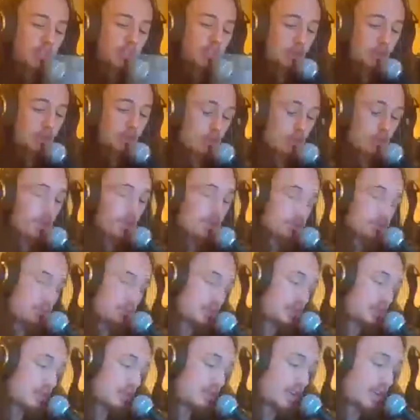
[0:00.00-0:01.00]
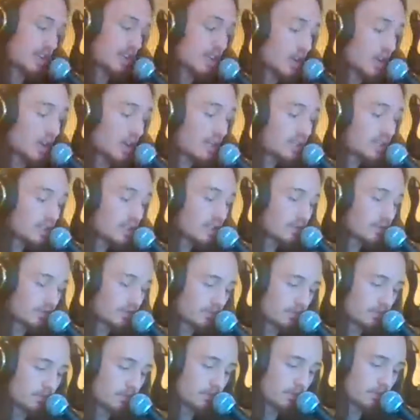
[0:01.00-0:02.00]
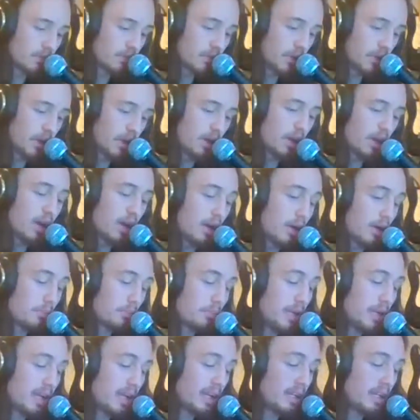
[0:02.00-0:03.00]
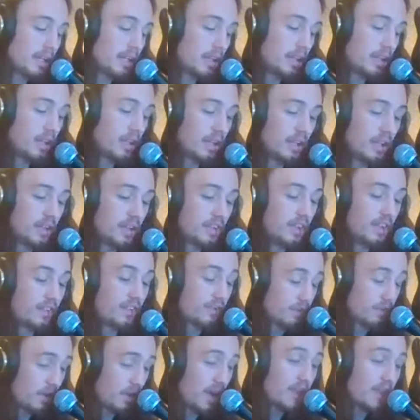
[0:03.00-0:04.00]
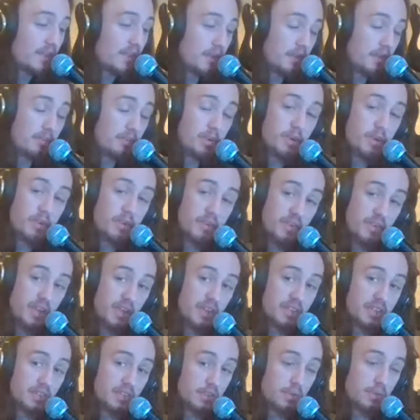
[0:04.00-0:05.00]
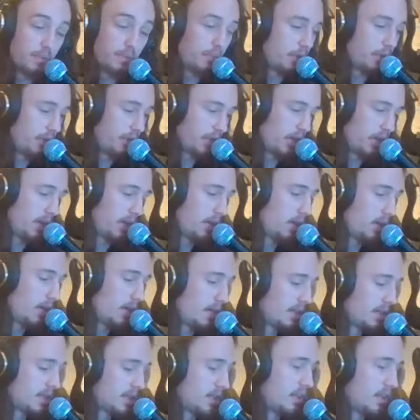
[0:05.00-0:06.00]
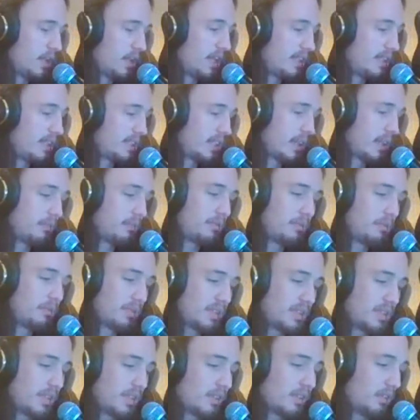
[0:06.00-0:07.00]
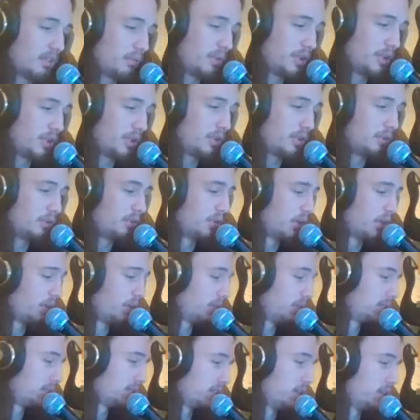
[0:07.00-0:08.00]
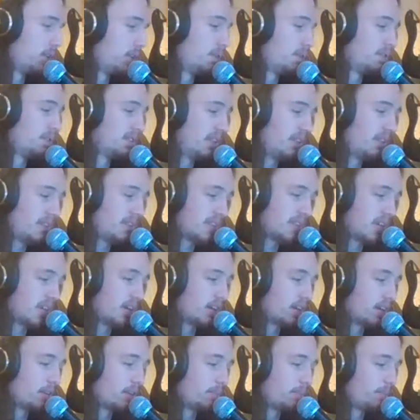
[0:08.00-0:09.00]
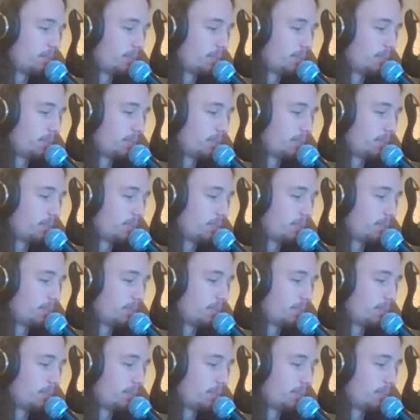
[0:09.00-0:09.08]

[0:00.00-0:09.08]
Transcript: that are on those specific lines mean the fret that you put your fingers on. Okay. So let's skip to a song that we should all know. So Synth Saga,